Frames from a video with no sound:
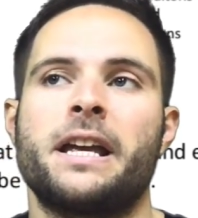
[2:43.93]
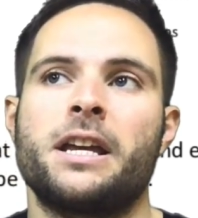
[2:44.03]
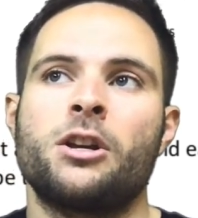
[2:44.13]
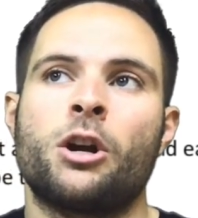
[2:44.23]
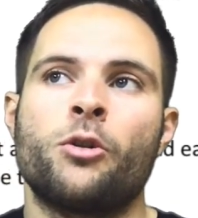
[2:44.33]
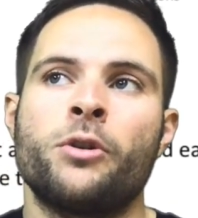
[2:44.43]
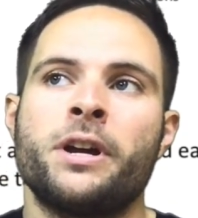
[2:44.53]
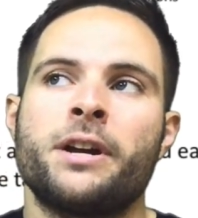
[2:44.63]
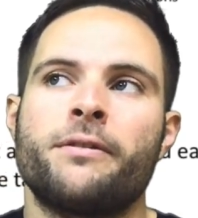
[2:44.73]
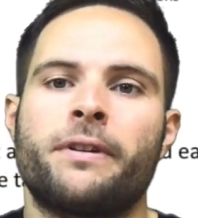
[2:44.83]
you know,
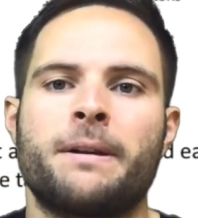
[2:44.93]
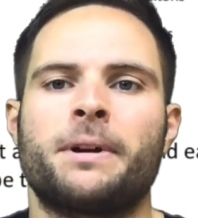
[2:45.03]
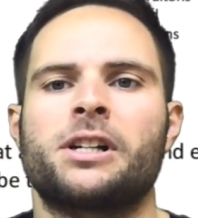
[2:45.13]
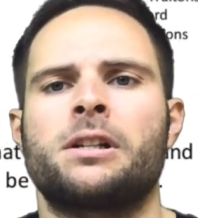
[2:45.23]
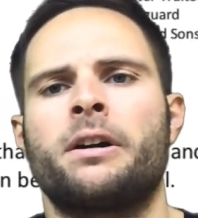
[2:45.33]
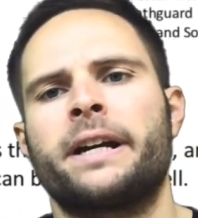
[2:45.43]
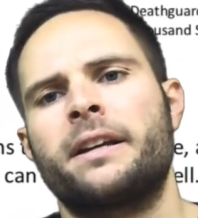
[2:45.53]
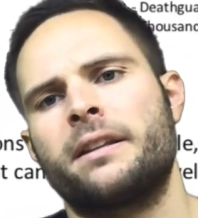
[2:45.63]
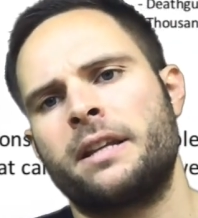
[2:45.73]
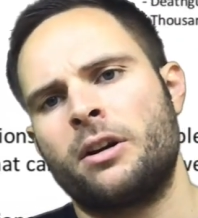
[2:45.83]
very much like
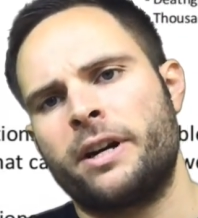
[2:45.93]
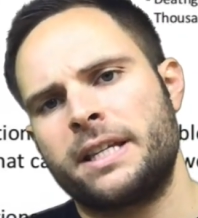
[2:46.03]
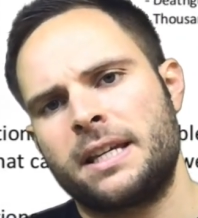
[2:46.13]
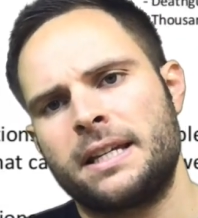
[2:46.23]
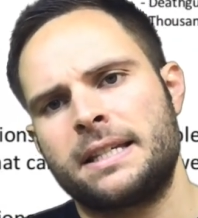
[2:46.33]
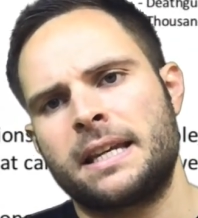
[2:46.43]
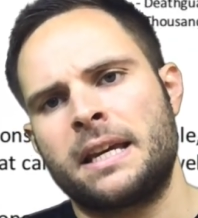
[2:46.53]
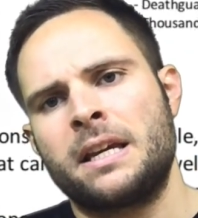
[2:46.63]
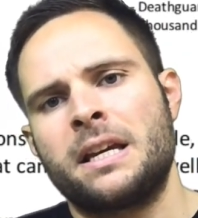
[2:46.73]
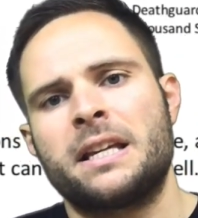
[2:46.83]
the
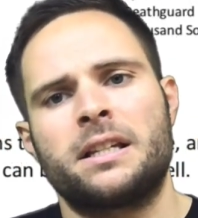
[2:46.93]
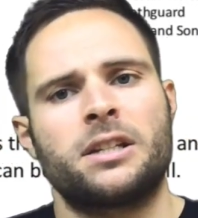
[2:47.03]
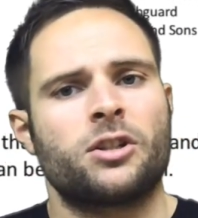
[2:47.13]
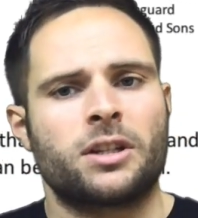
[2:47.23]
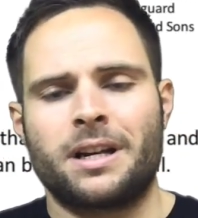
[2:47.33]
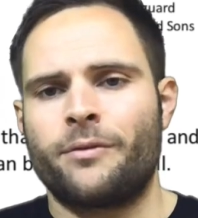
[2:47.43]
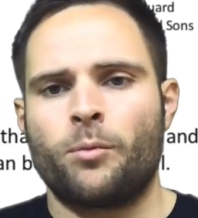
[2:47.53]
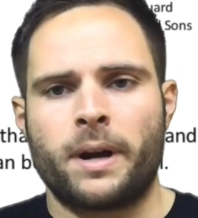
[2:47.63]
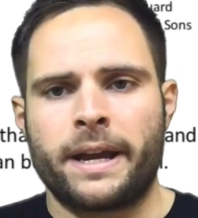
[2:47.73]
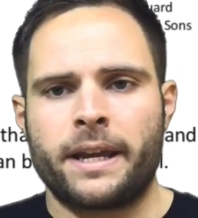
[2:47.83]
ITC, this is just another
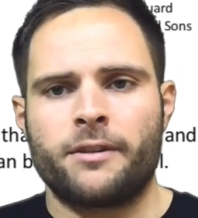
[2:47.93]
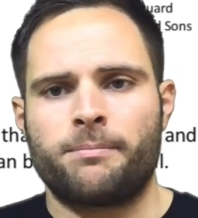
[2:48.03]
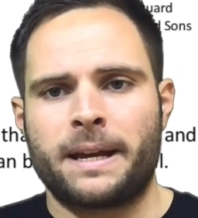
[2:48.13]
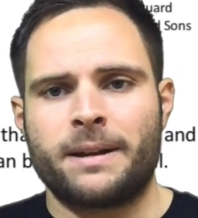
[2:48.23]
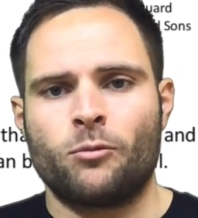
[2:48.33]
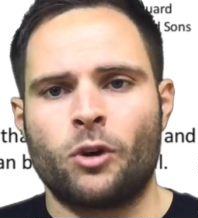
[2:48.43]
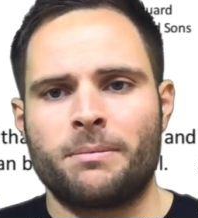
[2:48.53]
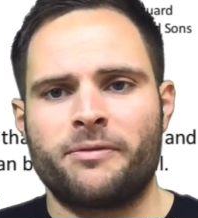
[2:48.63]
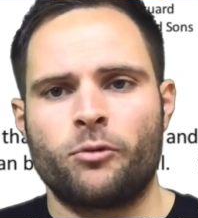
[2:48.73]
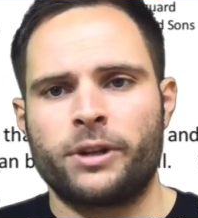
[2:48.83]
way of playing
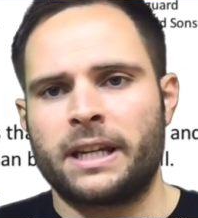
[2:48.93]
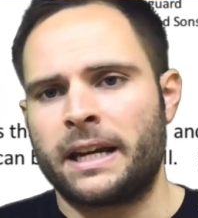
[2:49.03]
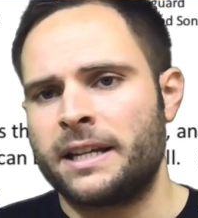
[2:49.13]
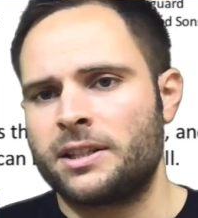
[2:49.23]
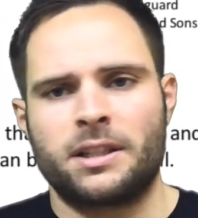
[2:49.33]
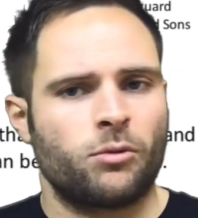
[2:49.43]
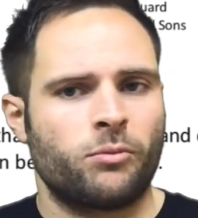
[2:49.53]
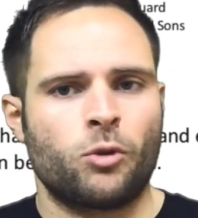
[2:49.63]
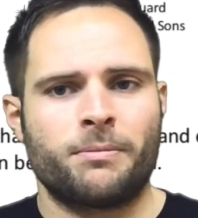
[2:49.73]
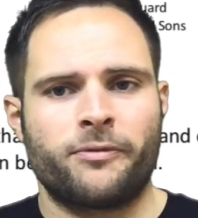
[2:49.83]
Warhammer 40k. It's still the
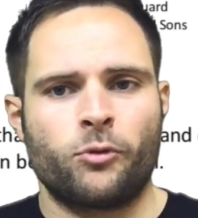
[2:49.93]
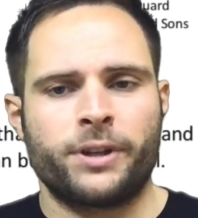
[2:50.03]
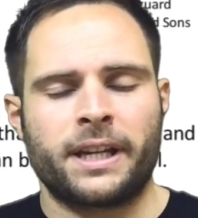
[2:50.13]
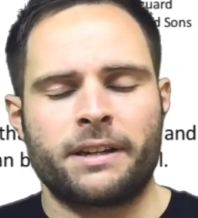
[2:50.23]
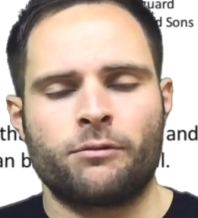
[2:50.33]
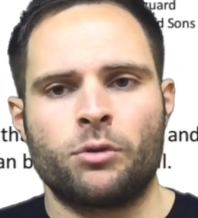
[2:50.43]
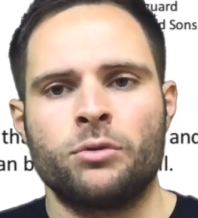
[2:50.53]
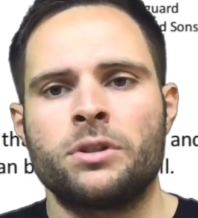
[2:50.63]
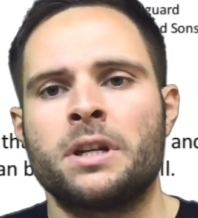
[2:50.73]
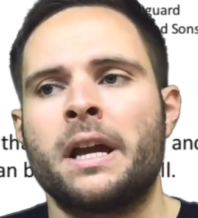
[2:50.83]
Warhammer 40k
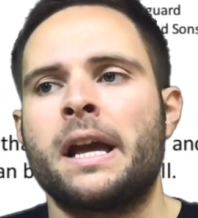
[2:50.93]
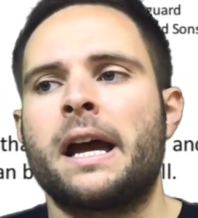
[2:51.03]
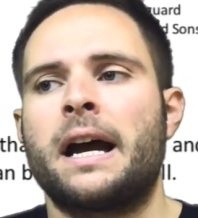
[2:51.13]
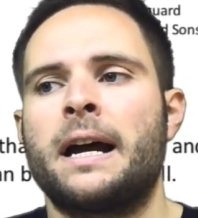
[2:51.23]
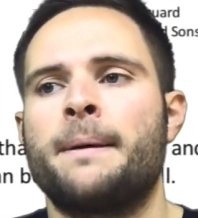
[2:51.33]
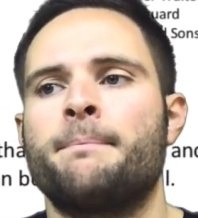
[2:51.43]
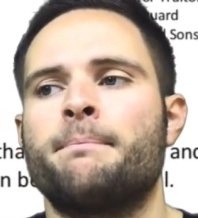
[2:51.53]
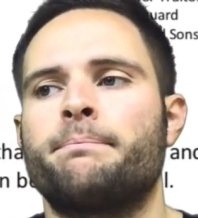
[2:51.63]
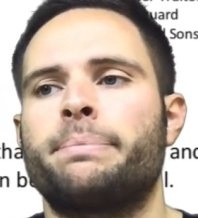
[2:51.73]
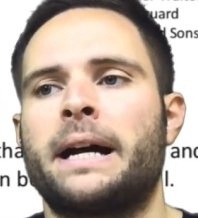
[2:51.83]
rules,
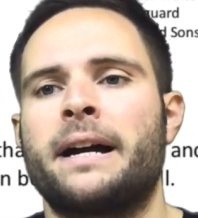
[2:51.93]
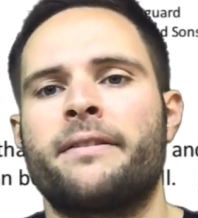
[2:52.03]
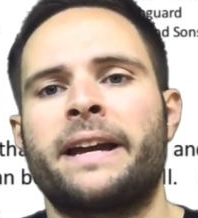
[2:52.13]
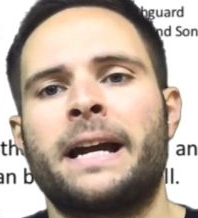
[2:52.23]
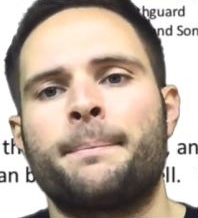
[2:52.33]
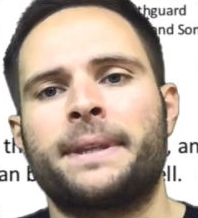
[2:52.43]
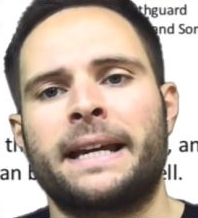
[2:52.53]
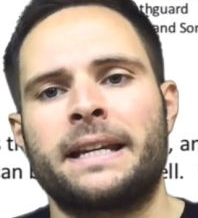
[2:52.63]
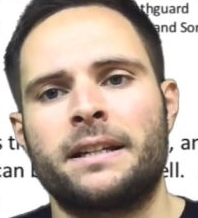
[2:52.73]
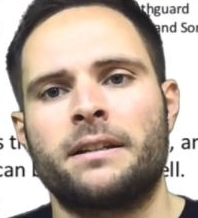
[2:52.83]
but they
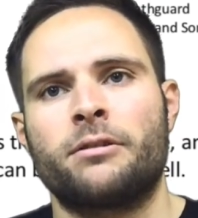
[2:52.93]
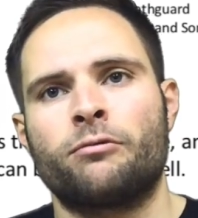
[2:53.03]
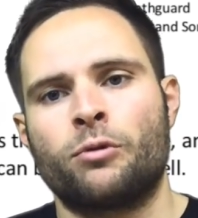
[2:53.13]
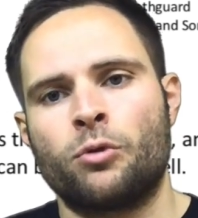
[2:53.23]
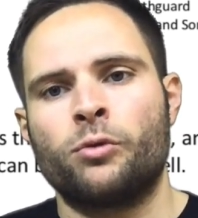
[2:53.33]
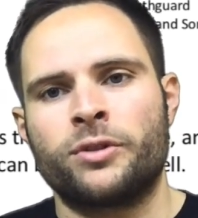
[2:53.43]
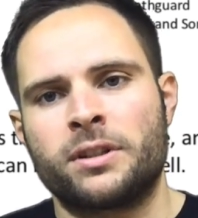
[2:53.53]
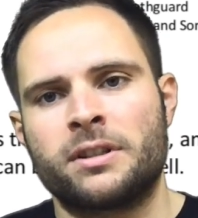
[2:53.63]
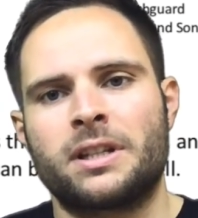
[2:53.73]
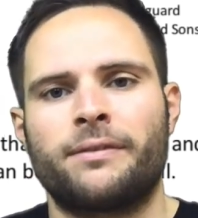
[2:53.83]
update the rules
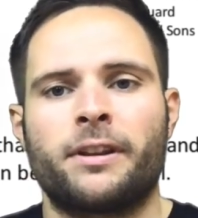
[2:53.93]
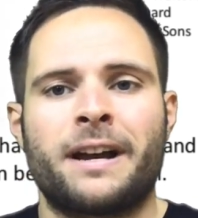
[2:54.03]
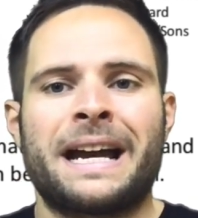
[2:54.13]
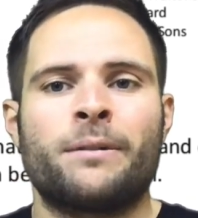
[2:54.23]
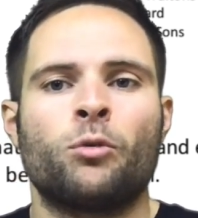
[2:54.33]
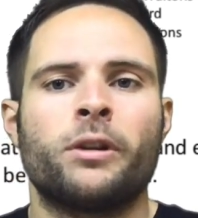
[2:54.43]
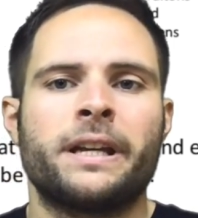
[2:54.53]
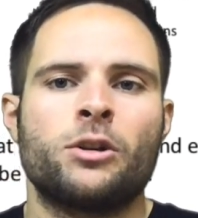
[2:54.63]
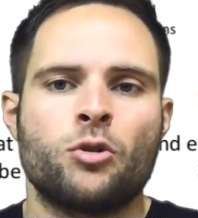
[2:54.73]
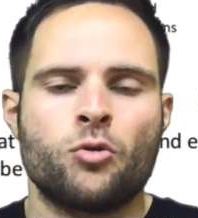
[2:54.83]
and stuff like that and what they
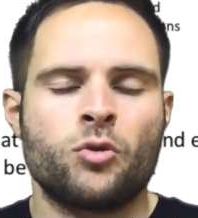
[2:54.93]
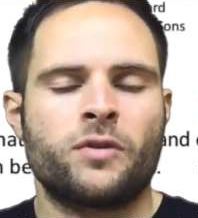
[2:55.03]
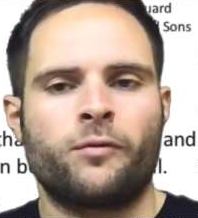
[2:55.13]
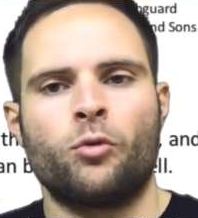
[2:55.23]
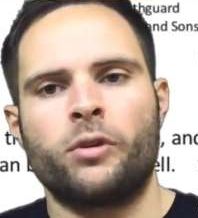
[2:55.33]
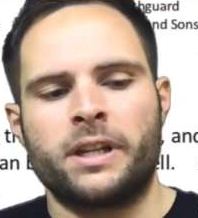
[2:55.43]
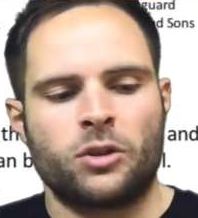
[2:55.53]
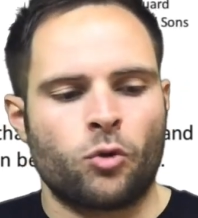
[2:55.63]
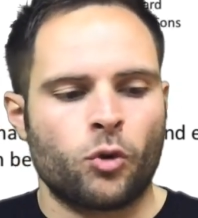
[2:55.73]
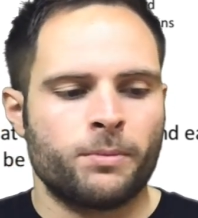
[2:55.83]
use for these
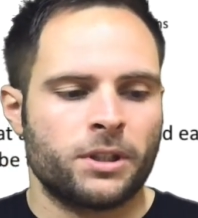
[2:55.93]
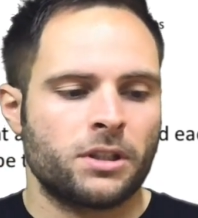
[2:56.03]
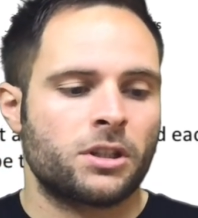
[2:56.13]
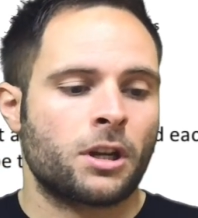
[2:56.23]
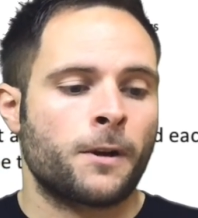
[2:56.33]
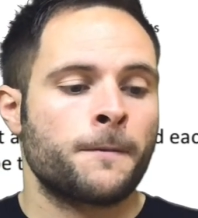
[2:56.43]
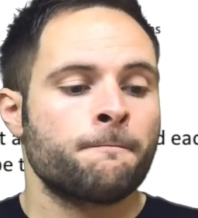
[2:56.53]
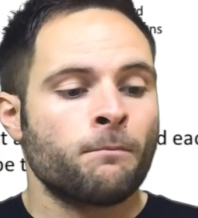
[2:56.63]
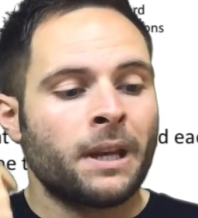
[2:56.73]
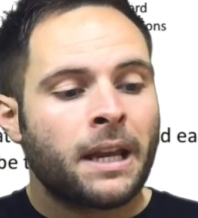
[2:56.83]
tournaments. So
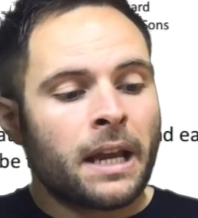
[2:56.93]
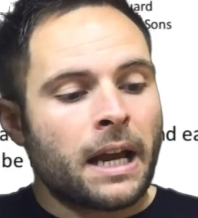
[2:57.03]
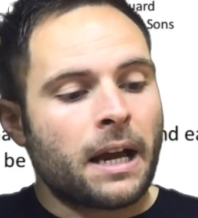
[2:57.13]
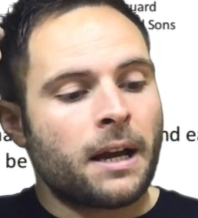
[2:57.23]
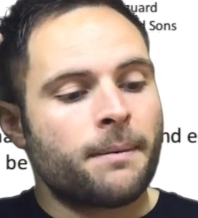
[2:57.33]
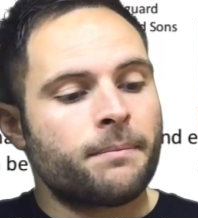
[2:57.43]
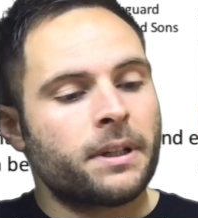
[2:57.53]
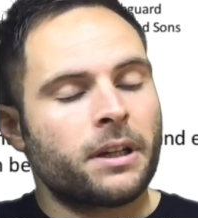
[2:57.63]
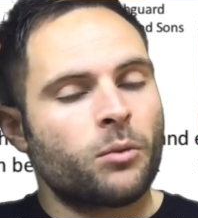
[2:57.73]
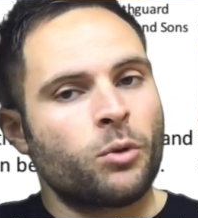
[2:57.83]

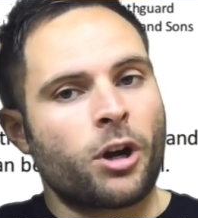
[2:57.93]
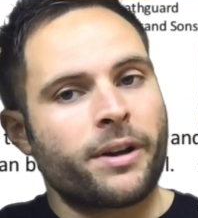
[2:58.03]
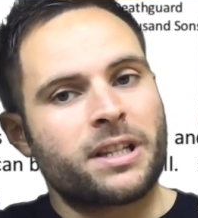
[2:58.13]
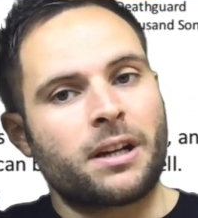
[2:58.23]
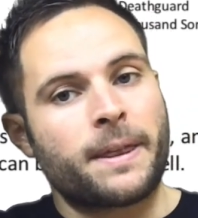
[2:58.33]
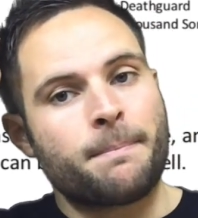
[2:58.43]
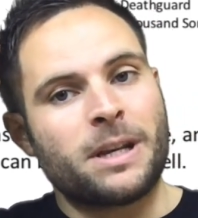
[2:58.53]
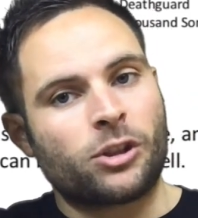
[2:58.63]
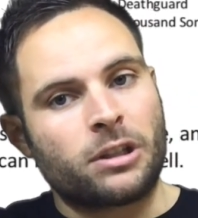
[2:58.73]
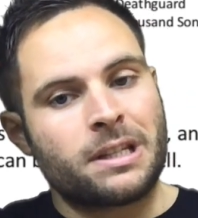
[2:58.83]
we'll go into like the
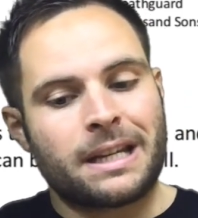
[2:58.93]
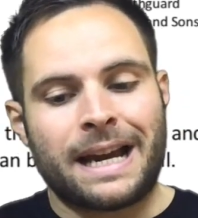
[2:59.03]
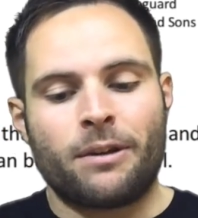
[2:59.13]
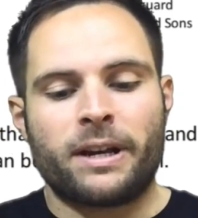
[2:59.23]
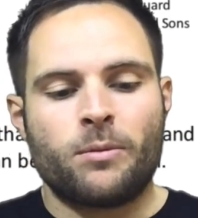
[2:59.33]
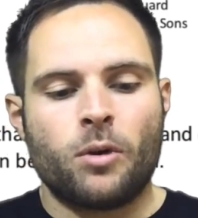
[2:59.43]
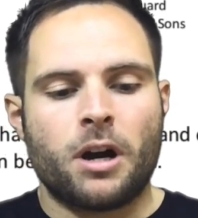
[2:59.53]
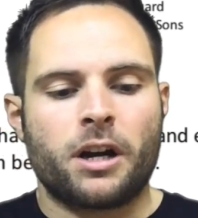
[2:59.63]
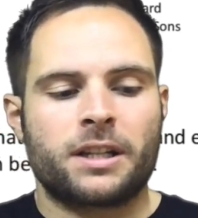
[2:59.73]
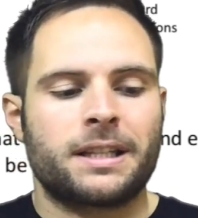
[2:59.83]
missions and how they work.